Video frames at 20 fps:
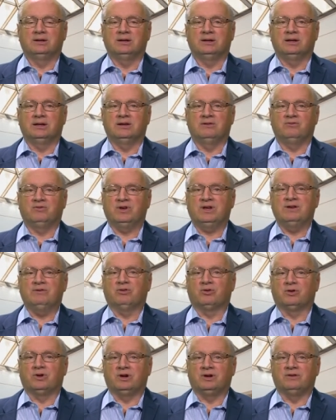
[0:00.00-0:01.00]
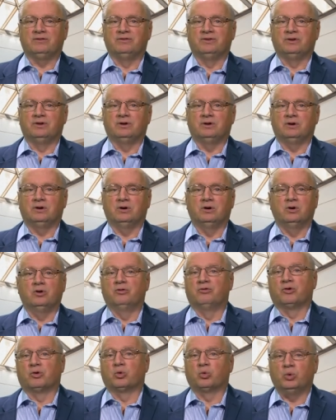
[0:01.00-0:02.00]
in favor of
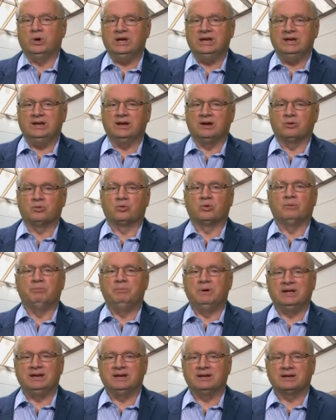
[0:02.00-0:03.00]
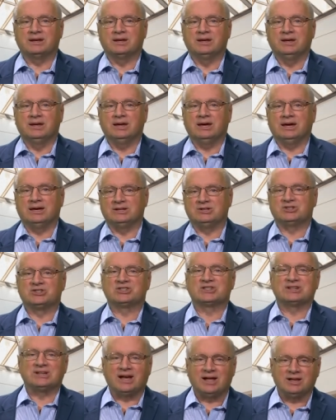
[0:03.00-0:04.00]
overweening rabbinic and
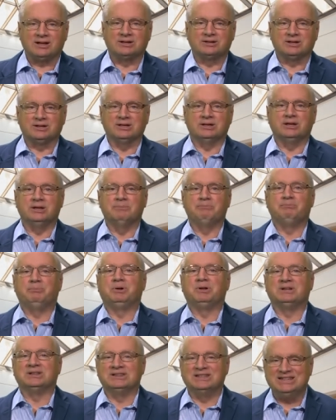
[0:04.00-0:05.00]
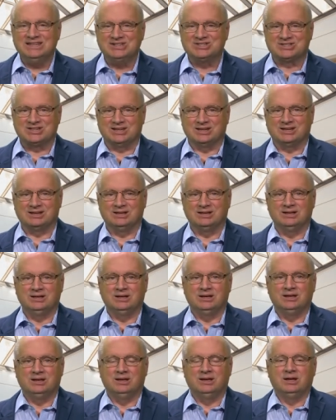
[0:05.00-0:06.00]
scholarly policing
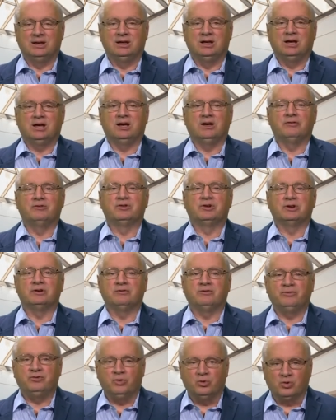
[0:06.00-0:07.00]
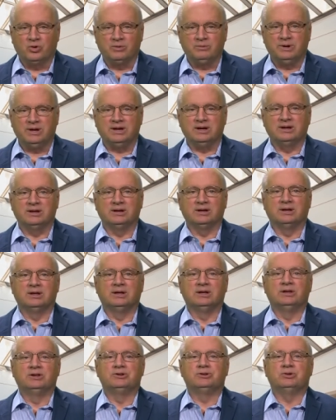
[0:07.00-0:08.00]
of conforming
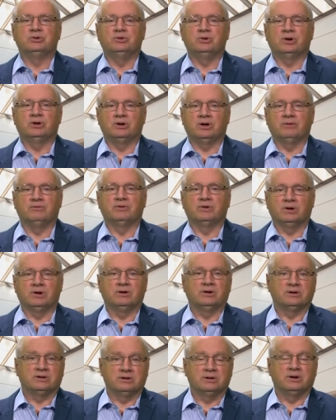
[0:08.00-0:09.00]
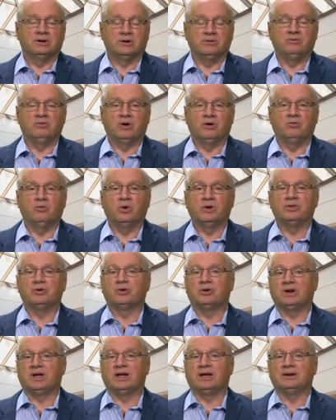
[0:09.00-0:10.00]
to, of, of, of whether or
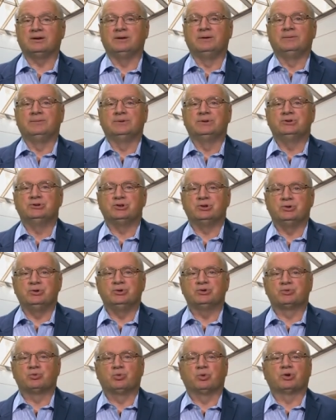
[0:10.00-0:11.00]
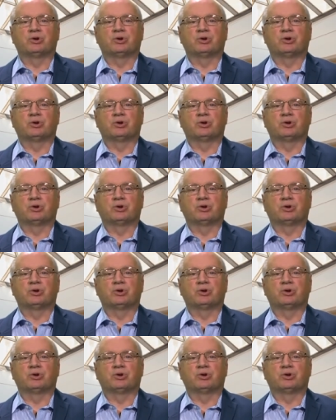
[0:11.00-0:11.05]
not Jews were